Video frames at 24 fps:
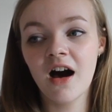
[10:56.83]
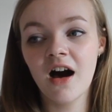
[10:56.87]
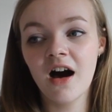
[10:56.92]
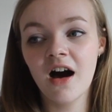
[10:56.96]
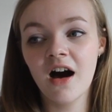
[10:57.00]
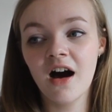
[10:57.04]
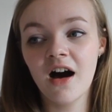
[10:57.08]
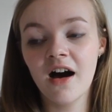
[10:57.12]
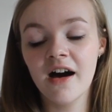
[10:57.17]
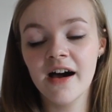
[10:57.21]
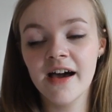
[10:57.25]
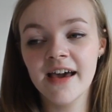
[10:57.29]

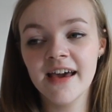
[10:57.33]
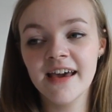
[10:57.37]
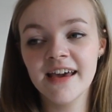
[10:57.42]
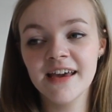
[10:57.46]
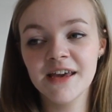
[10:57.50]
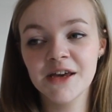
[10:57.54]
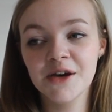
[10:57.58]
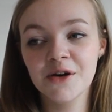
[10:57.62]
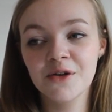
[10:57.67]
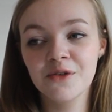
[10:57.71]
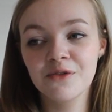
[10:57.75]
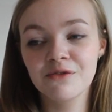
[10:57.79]

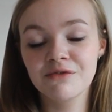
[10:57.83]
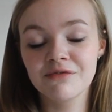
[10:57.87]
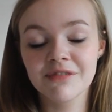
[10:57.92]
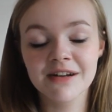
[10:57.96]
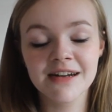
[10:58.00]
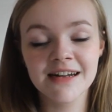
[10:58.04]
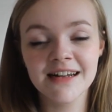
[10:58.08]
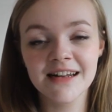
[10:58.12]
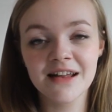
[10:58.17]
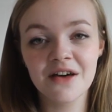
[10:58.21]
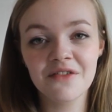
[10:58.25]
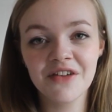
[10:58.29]
I
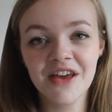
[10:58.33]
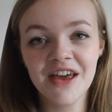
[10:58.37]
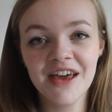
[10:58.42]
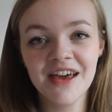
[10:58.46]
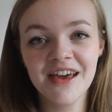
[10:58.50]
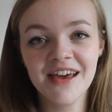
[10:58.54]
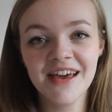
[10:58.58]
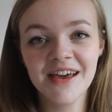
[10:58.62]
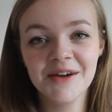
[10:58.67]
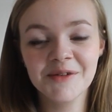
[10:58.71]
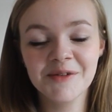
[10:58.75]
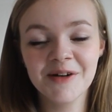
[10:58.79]
really love
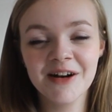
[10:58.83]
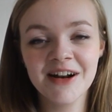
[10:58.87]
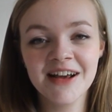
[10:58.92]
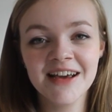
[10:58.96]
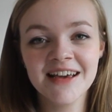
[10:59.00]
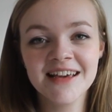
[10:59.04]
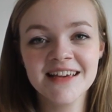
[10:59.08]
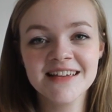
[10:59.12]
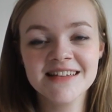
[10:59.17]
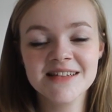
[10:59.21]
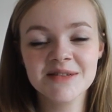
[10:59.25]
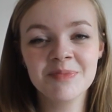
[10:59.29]
it. When
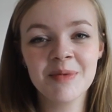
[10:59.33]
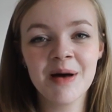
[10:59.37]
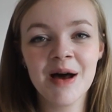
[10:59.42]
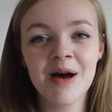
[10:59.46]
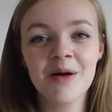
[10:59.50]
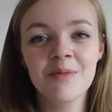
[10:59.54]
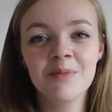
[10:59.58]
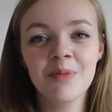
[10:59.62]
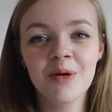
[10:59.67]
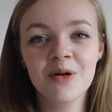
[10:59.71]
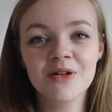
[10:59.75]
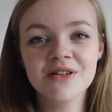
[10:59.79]
I did
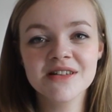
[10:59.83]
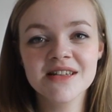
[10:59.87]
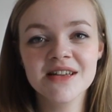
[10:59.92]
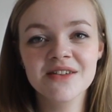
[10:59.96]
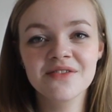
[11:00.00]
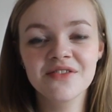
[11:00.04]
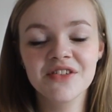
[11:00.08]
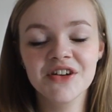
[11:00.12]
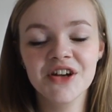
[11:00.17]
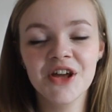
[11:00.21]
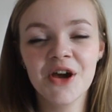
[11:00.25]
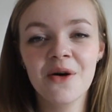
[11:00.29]
my
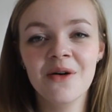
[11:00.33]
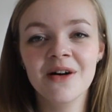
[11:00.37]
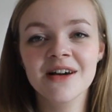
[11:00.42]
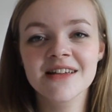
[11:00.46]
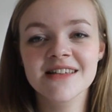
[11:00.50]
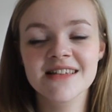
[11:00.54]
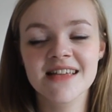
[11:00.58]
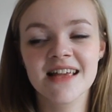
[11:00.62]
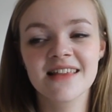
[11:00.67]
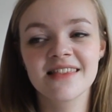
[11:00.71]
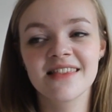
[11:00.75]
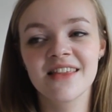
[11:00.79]
unboxing video, I
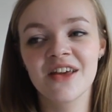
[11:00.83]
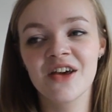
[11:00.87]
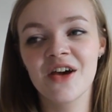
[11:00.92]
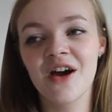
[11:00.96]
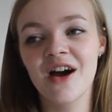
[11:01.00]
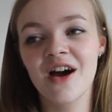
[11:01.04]
said that I